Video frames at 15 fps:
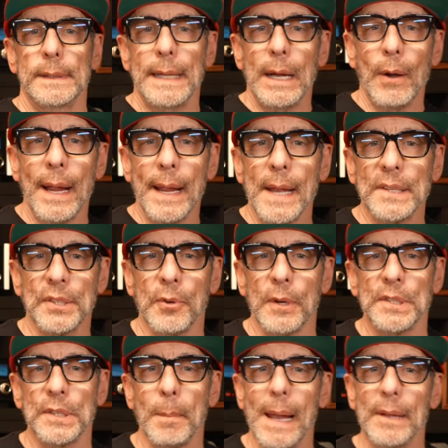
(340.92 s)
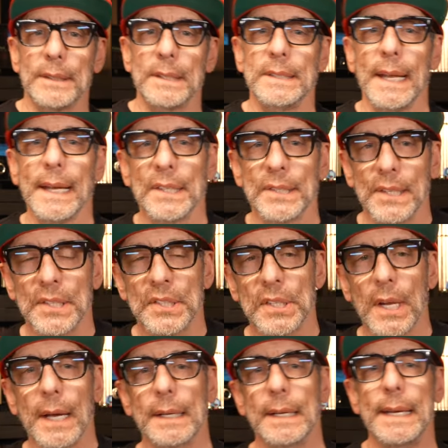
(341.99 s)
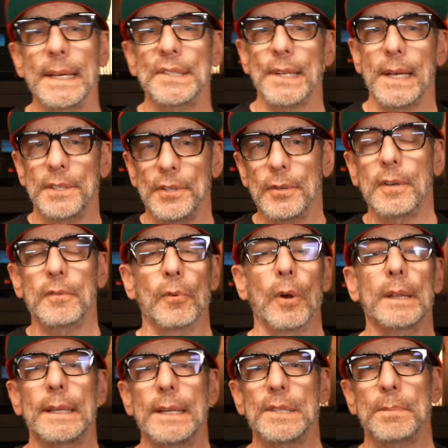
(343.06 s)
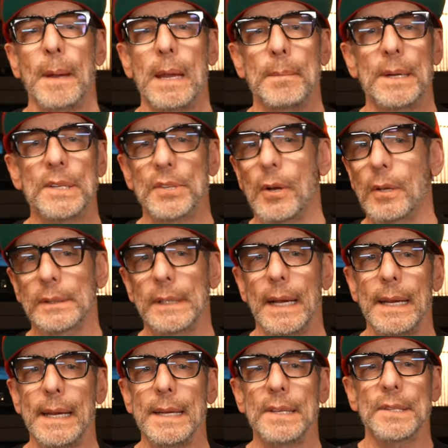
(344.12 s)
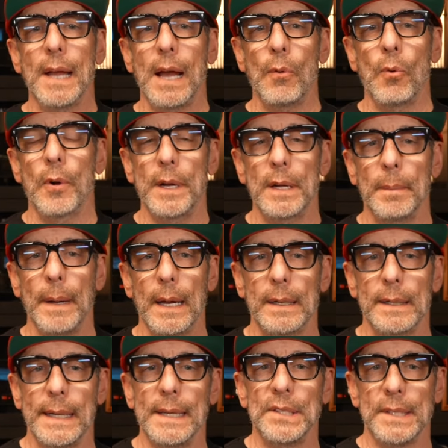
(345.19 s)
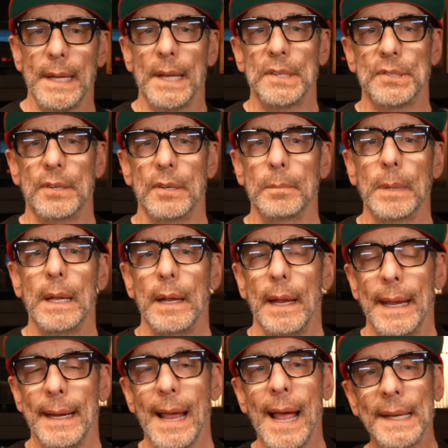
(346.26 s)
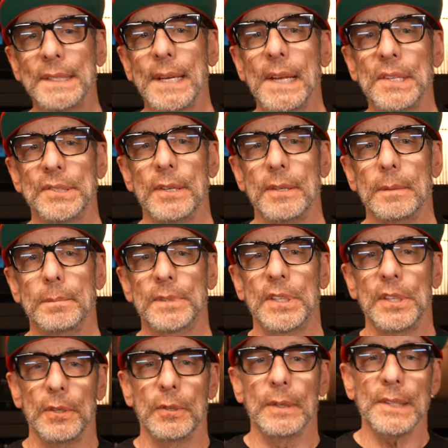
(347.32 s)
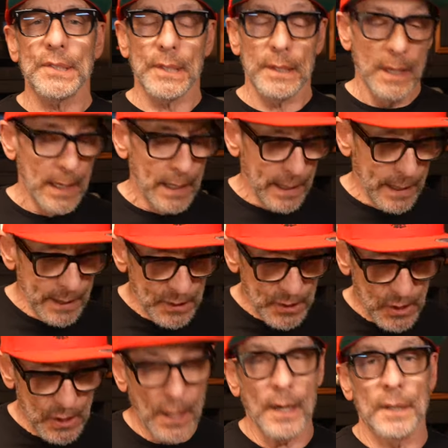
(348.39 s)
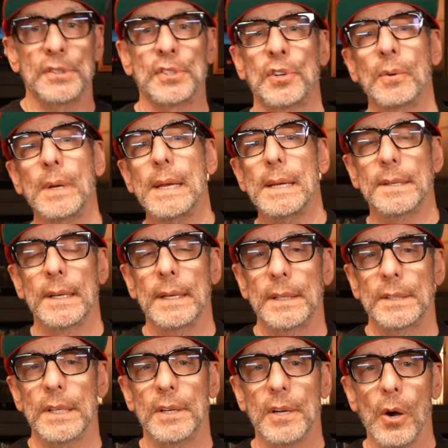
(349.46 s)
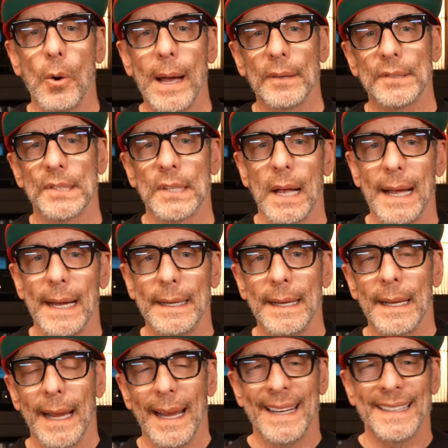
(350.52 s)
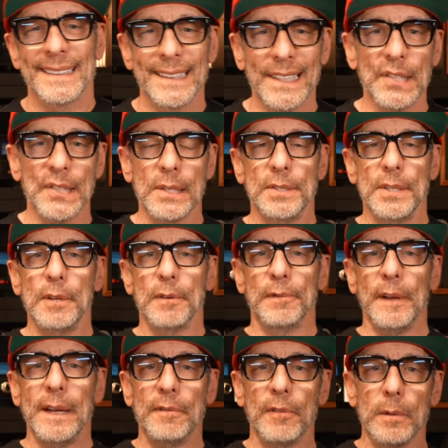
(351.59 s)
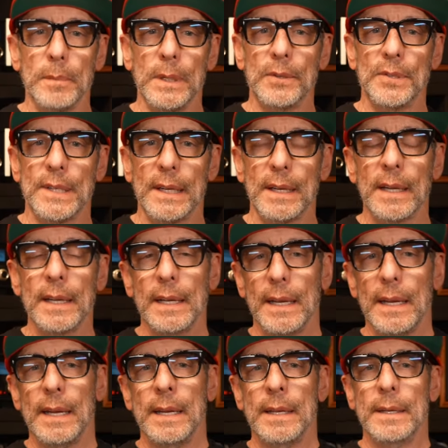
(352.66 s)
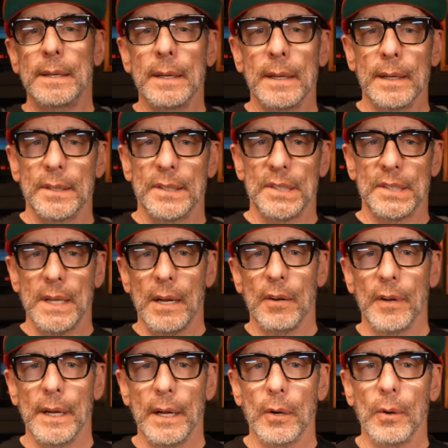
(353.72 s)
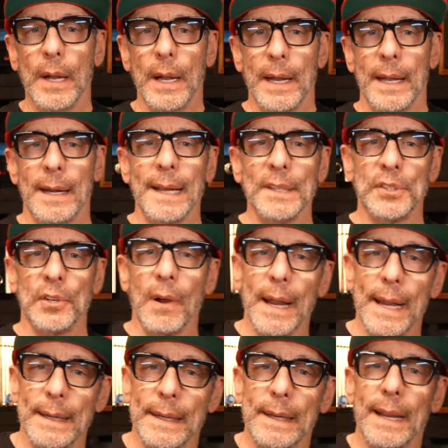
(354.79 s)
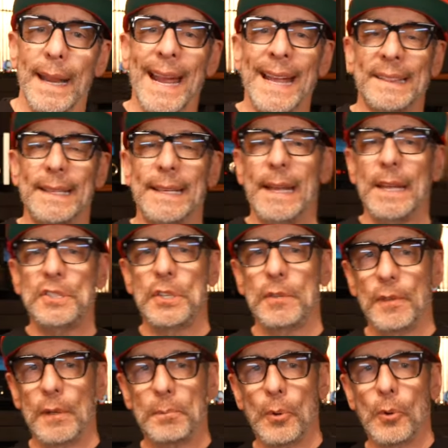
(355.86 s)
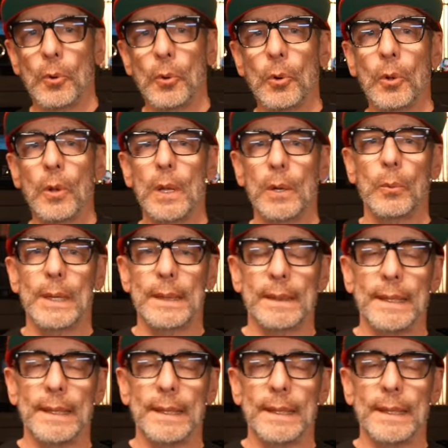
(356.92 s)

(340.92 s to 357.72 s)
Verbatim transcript: Now, I asked Chris about the Texas Sun, and he said you can run these babies all day. He's not worried about it. He's tested them, and I tested them too. Listen, it is a treat to go outside and listen to your favorite music in stereo. And I tried it at the edge of the pool with